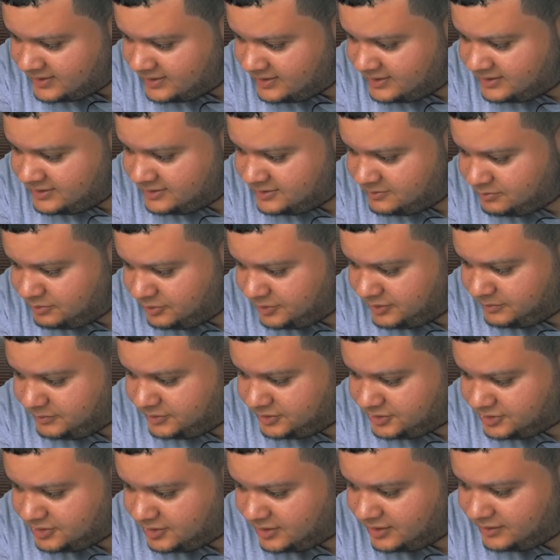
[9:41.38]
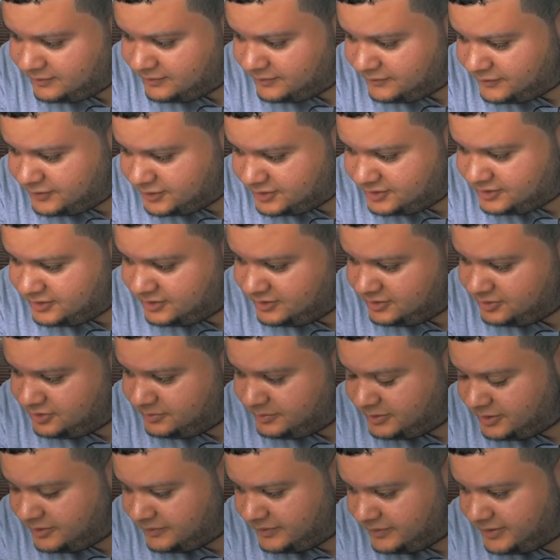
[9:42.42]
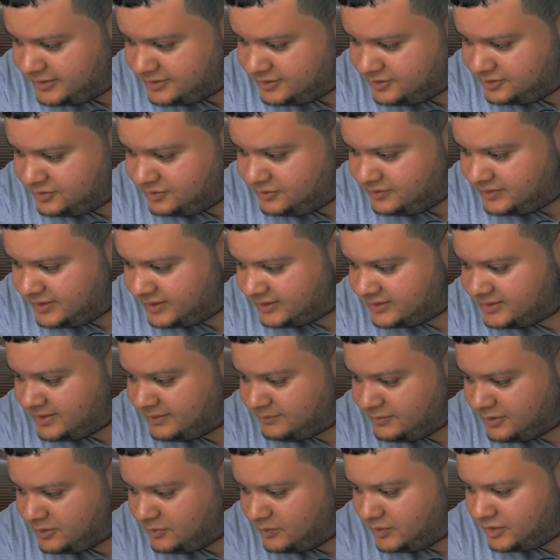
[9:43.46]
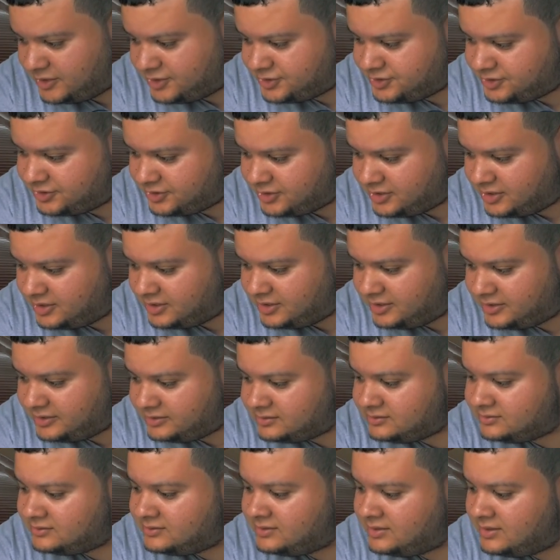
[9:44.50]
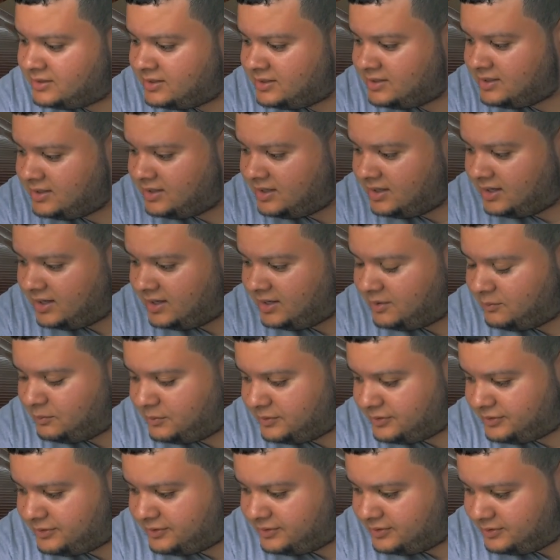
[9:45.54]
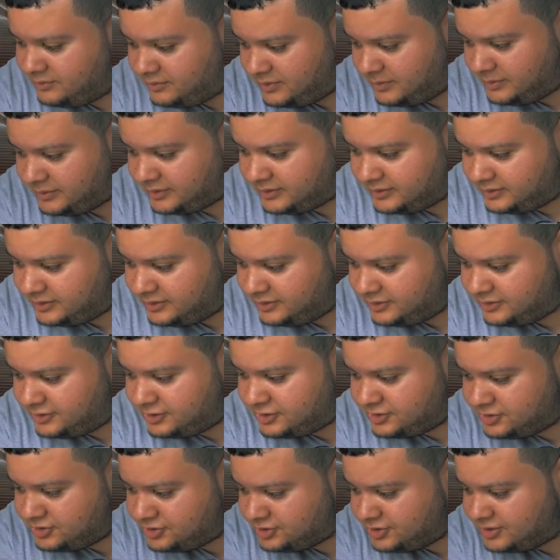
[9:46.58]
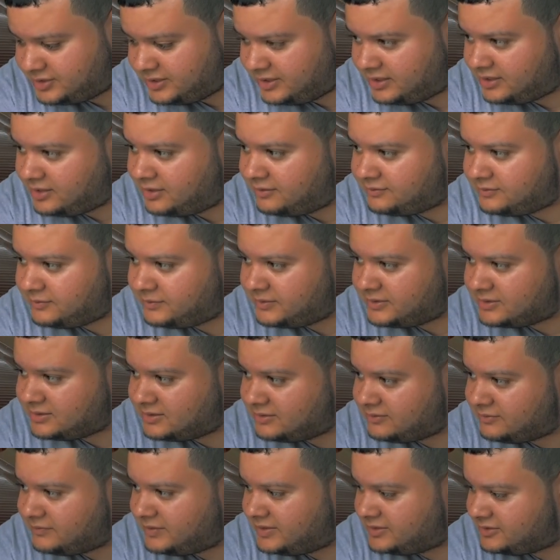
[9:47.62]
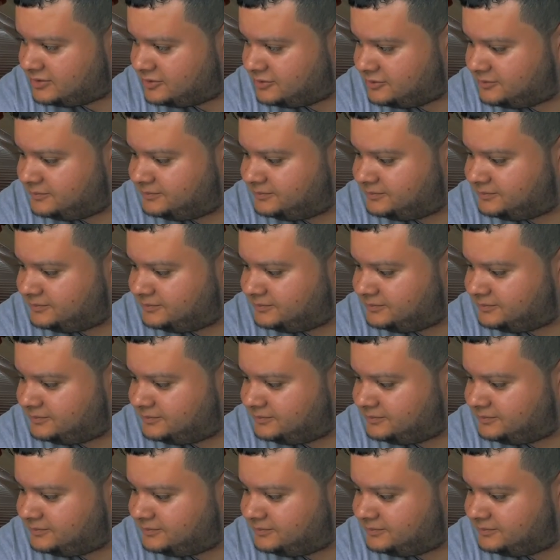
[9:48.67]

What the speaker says: it's pretty much off. If there's still a little bit of residue, the next time that you wash your car with the rubber cleaner, it should take off the rest of the residue.